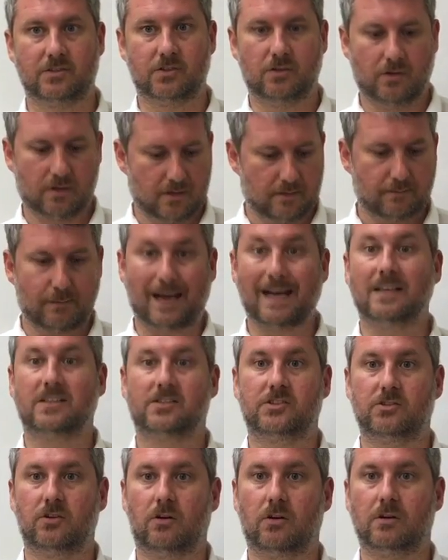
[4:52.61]
So buy a
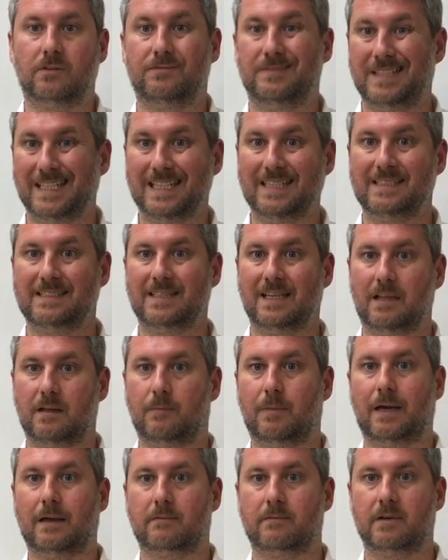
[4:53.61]
stock of D-cell
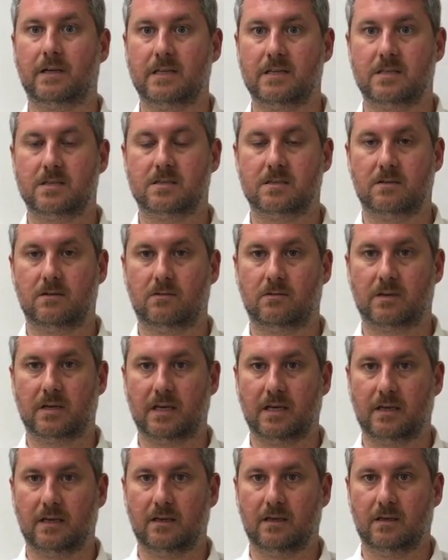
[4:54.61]
batteries.
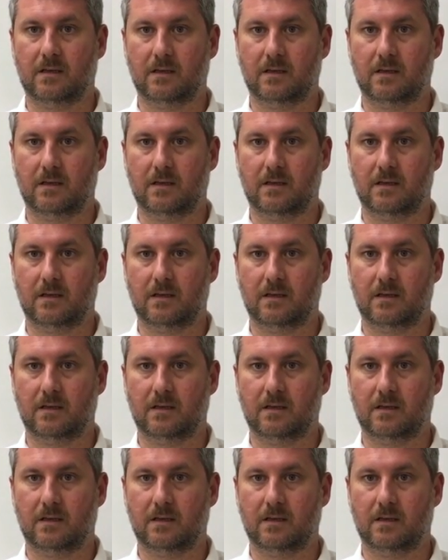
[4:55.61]
Okay,